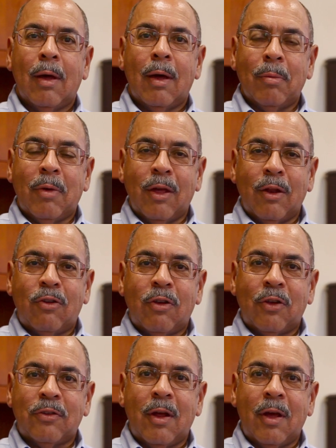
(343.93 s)
I'm Ken
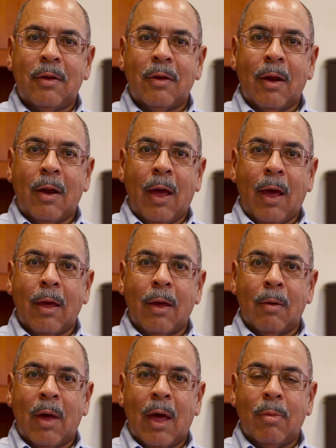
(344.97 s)
Chestnut, and I
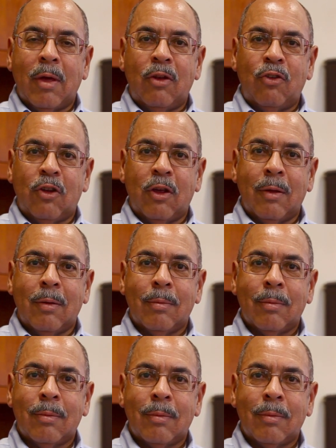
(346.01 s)
am IBG.